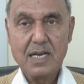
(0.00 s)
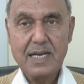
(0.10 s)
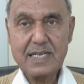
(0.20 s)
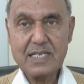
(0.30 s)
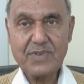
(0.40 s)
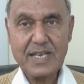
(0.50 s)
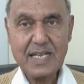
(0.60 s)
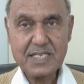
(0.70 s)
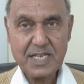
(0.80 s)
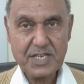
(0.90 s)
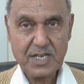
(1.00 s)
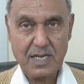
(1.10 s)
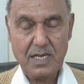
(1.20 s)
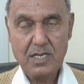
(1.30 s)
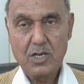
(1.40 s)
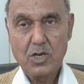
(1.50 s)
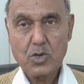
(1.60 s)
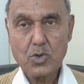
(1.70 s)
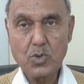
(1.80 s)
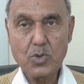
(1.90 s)
It is very essential
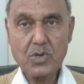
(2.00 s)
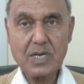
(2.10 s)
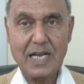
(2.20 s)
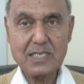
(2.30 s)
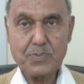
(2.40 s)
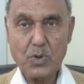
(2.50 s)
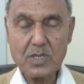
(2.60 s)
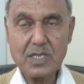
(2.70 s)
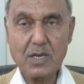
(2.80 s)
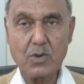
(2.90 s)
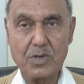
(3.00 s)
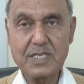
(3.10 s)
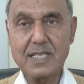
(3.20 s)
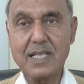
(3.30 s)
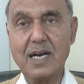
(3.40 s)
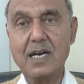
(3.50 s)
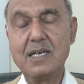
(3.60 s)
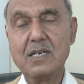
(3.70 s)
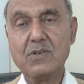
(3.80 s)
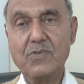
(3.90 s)
to transport the goods in the
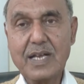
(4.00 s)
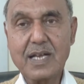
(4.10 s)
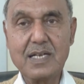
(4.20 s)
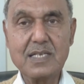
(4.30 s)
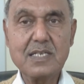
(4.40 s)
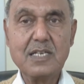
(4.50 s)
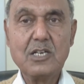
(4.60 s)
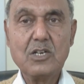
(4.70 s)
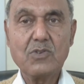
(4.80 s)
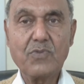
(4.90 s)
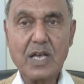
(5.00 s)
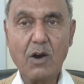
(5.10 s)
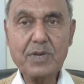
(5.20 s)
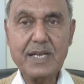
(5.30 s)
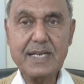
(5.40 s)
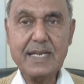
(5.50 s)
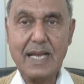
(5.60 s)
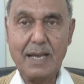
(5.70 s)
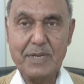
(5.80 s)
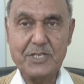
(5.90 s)
vehicles without any
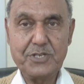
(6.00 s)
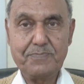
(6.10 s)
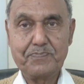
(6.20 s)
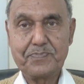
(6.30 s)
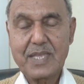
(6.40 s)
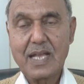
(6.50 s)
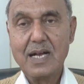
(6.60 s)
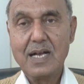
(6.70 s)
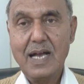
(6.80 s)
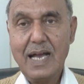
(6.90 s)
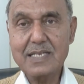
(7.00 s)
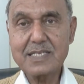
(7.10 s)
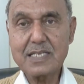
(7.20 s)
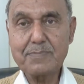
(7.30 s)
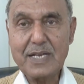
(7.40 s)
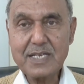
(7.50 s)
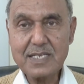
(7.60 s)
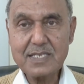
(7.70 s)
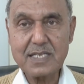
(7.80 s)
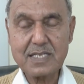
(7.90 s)
damage, and suspension
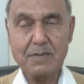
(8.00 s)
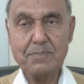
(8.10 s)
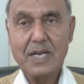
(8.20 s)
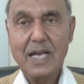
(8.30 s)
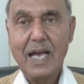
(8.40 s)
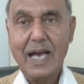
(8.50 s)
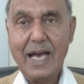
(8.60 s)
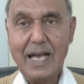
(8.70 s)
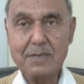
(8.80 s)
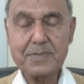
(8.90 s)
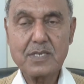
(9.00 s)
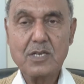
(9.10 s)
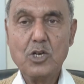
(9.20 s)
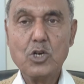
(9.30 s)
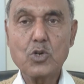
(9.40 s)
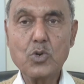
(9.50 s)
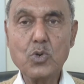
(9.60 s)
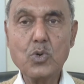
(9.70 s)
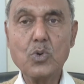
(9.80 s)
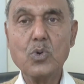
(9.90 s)
system helps
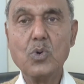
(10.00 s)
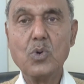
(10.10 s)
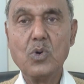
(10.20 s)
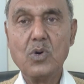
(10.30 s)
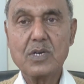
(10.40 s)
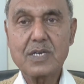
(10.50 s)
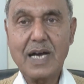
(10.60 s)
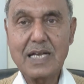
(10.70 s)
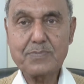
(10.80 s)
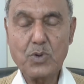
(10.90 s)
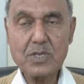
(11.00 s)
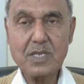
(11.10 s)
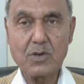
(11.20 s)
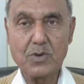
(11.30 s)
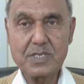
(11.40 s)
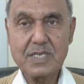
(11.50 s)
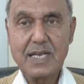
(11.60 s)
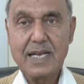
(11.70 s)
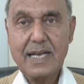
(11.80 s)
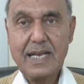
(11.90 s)
to transport the goods
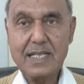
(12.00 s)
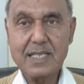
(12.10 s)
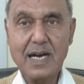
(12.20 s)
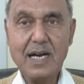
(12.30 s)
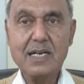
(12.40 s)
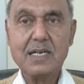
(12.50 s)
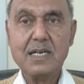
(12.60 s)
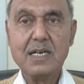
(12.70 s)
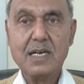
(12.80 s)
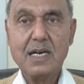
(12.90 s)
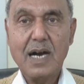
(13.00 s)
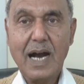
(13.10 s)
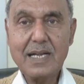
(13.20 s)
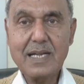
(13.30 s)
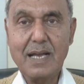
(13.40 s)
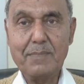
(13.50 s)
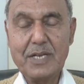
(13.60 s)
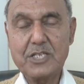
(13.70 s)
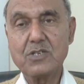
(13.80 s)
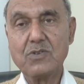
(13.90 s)
in the
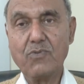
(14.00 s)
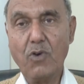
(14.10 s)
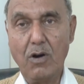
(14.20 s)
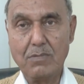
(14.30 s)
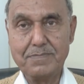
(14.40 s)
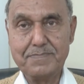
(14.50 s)
undamaged form.